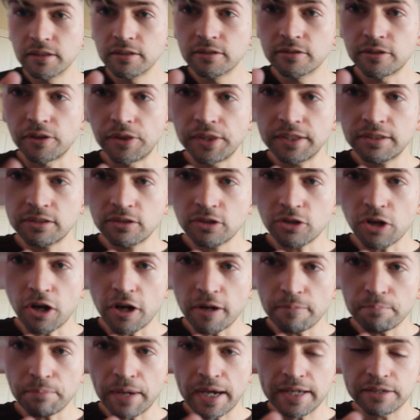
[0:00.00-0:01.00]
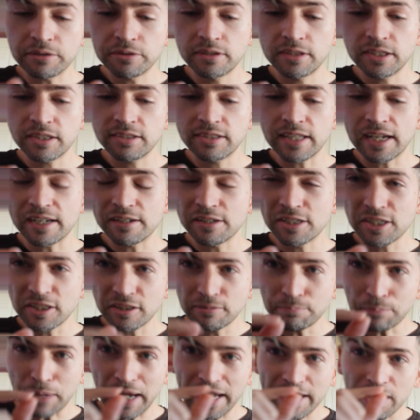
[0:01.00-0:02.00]
So this top panel sticks out
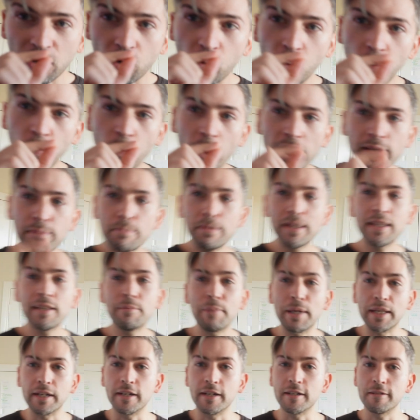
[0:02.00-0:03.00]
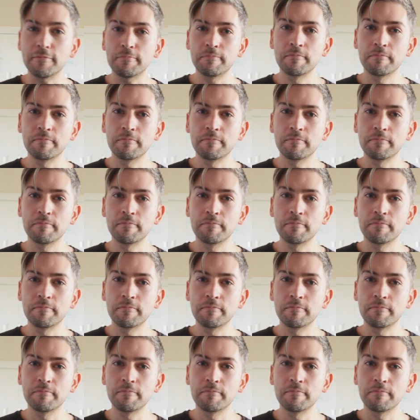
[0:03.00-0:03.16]
just by one millimeter.